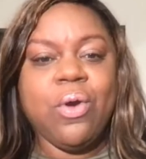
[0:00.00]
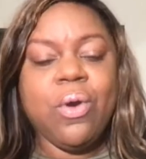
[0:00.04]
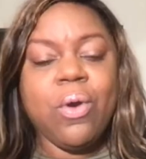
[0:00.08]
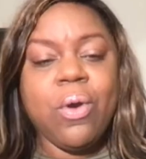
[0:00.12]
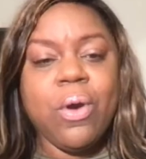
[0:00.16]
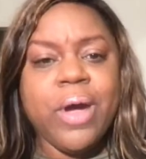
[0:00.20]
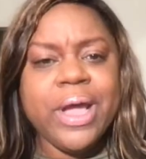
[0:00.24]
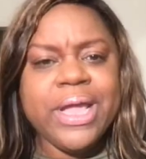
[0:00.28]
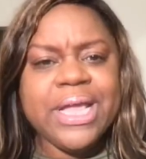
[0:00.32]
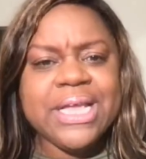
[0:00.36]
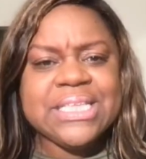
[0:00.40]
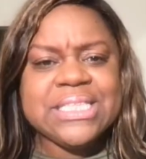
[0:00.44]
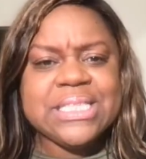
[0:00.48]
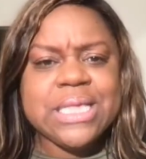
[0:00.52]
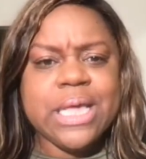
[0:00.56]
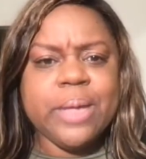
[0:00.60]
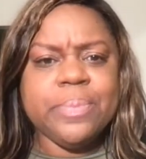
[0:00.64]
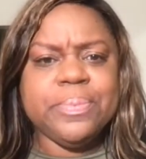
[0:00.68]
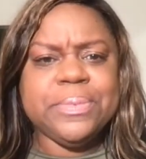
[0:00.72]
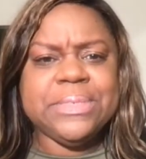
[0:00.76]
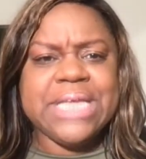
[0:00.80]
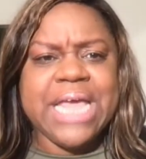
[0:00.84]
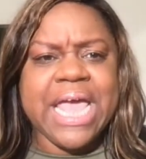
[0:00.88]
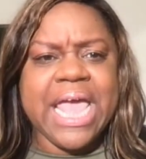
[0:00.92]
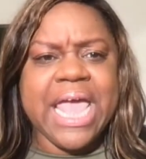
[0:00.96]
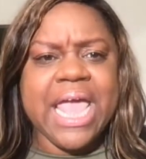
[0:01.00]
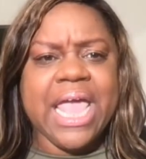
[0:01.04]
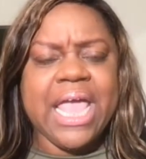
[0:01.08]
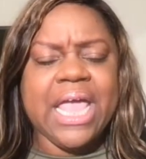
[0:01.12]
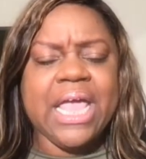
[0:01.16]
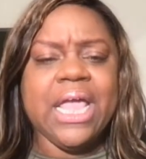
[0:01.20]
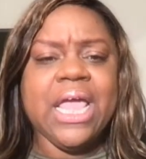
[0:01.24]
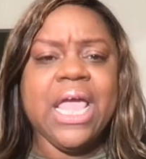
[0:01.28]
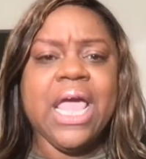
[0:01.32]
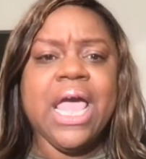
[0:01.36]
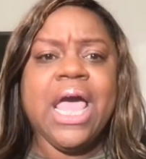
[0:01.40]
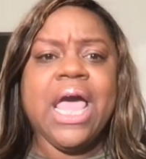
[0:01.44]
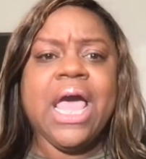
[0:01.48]
Hoyas
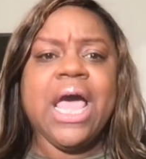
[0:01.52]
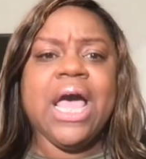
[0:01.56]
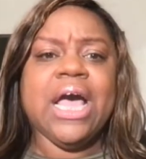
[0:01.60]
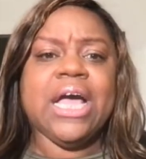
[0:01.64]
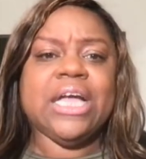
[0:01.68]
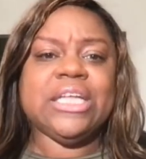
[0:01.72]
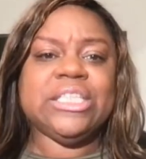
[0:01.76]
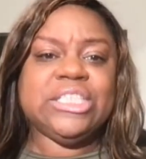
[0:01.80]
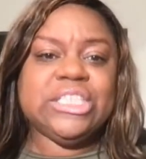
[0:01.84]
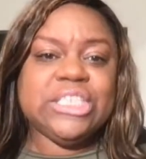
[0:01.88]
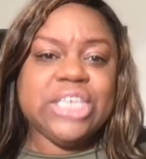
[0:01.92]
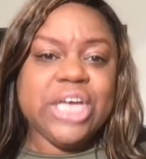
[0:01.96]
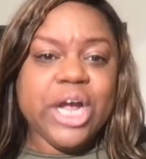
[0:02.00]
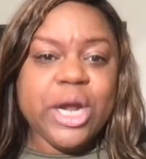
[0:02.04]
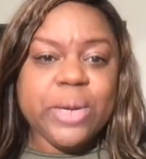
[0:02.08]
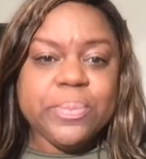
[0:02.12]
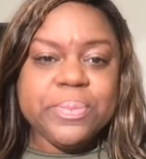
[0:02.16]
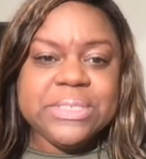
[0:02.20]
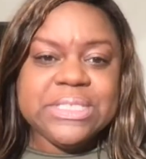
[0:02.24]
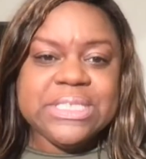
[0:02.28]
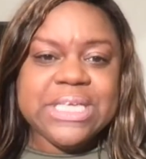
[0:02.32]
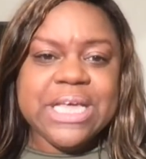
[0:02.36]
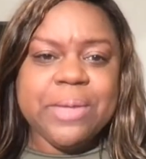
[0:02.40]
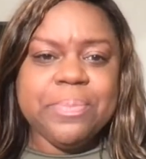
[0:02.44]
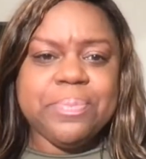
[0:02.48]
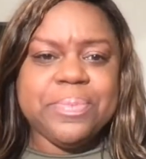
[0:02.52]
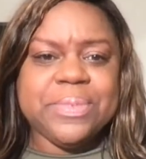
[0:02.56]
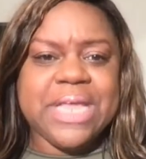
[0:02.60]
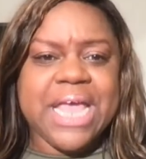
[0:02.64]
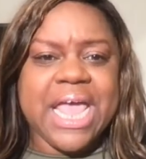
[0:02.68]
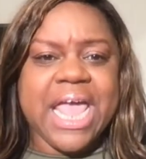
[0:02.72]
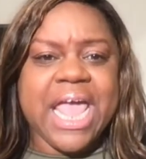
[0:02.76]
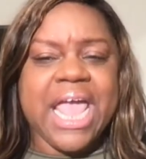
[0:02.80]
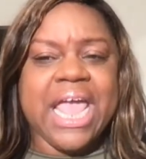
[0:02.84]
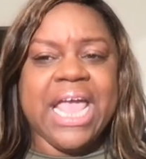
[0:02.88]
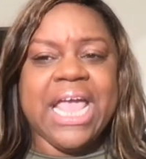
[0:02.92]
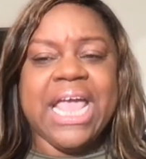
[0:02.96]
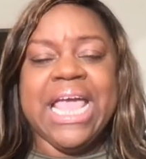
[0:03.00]
update, a Terps
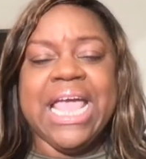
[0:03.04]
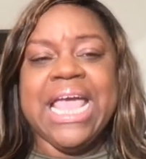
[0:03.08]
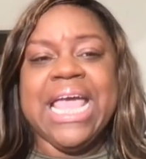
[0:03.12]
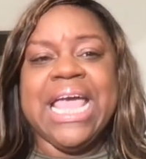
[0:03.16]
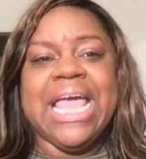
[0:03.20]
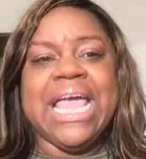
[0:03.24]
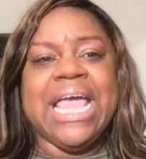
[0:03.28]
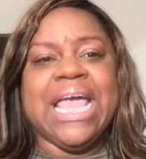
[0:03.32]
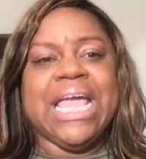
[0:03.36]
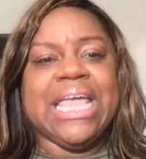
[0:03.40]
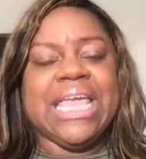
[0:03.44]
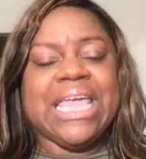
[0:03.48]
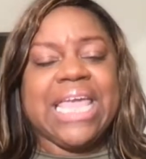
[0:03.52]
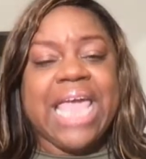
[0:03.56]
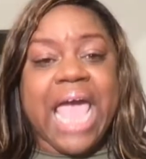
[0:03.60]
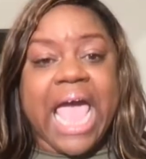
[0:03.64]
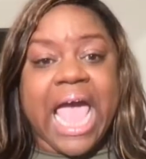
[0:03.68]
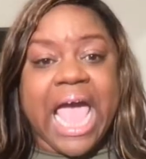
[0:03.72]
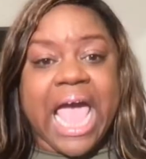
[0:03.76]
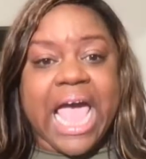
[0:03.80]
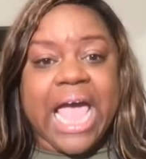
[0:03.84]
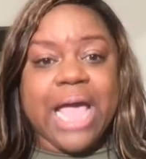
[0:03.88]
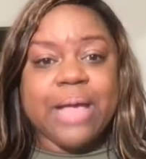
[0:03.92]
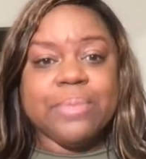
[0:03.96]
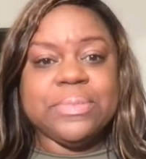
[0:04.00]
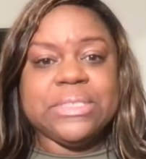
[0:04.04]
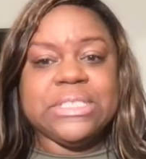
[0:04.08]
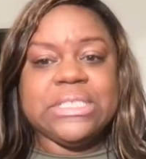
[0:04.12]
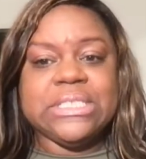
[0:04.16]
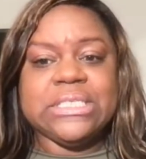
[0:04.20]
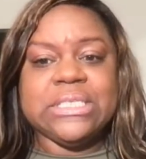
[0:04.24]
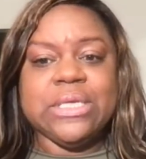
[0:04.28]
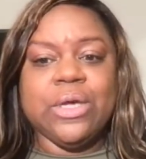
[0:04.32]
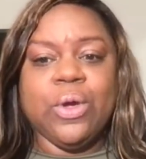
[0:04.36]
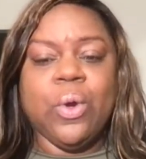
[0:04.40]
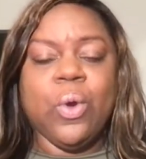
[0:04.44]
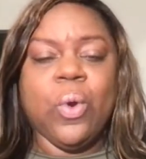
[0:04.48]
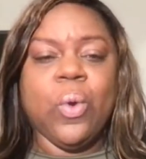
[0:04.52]
update,
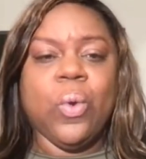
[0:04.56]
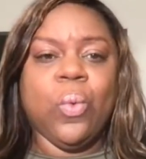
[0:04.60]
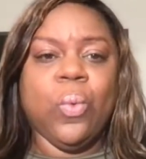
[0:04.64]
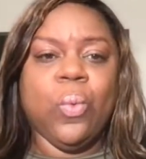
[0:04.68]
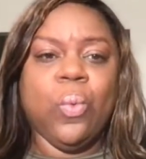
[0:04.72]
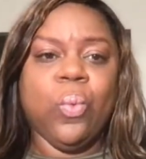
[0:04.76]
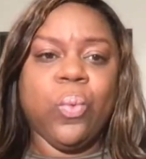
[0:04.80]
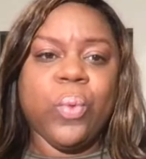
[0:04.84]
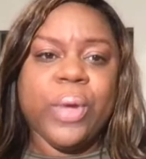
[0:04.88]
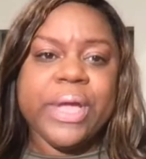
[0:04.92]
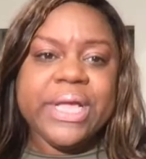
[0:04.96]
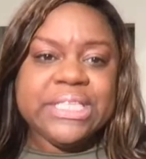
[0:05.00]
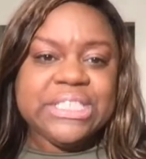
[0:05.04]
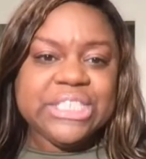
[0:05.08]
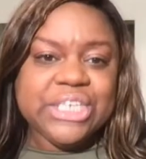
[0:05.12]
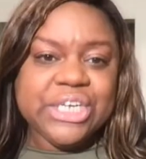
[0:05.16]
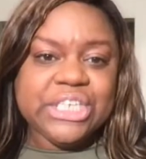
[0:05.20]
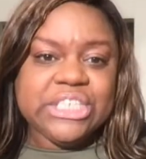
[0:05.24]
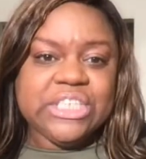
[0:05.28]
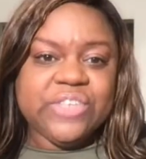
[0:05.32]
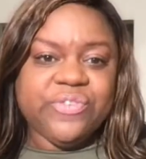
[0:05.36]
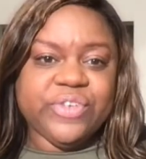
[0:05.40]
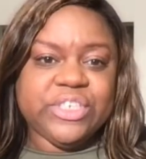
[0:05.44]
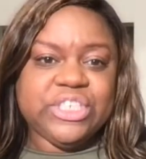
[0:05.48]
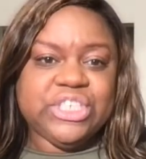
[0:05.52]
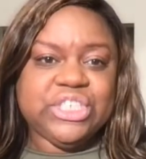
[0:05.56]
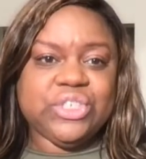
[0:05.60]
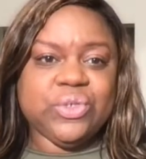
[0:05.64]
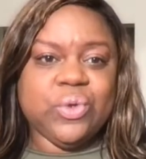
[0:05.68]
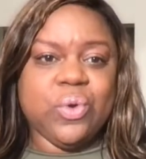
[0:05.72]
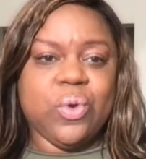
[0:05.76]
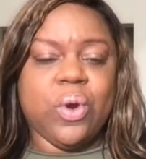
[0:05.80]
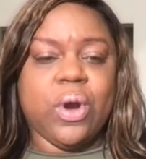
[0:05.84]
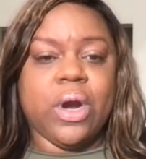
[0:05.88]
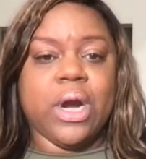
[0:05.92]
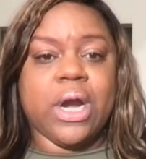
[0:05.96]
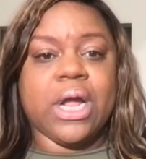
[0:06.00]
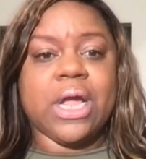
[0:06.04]
Caps, Wizards for
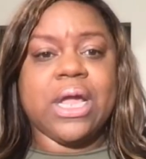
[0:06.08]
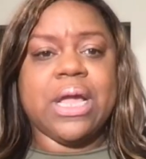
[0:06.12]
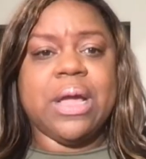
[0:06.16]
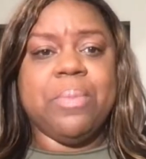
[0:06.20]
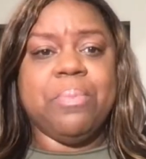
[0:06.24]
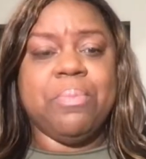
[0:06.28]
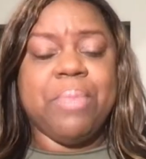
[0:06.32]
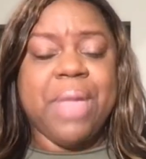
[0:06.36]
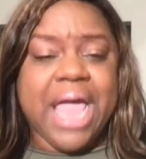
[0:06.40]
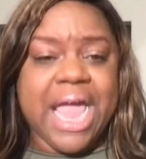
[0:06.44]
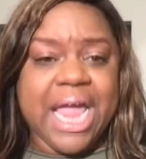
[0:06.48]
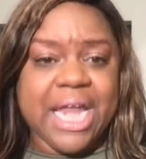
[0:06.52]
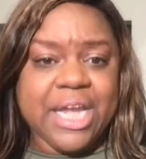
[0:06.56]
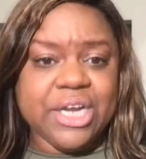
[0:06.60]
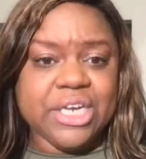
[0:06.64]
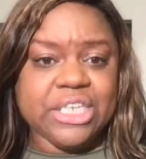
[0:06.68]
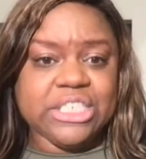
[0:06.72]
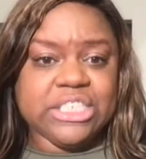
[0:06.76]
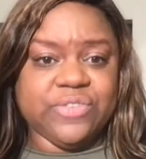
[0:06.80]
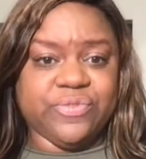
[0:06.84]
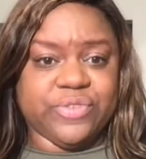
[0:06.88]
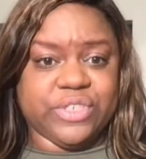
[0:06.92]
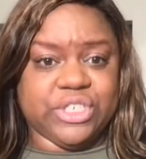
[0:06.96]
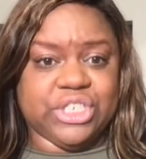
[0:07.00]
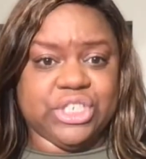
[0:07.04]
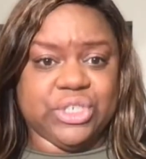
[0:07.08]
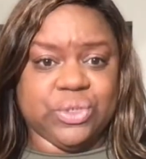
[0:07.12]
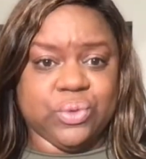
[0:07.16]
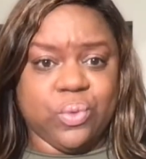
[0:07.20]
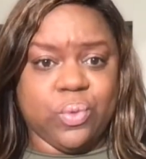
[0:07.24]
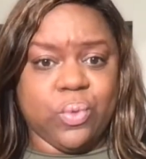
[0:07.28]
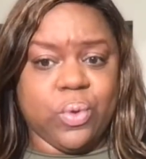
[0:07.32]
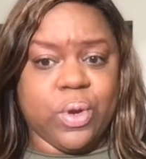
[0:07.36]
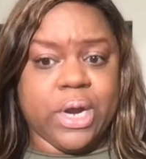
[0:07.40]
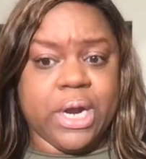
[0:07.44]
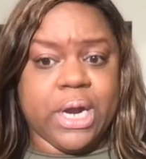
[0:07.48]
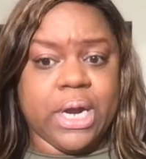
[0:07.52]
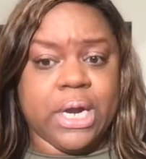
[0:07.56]
sure, Commanders for
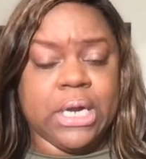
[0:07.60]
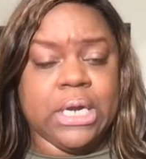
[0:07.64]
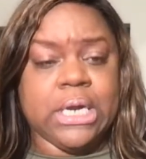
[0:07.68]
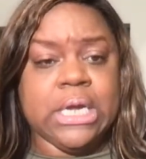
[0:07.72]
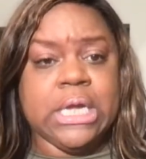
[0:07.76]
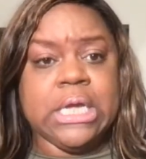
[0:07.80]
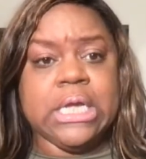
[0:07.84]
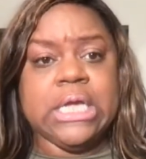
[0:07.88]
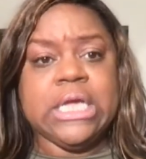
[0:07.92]
sure.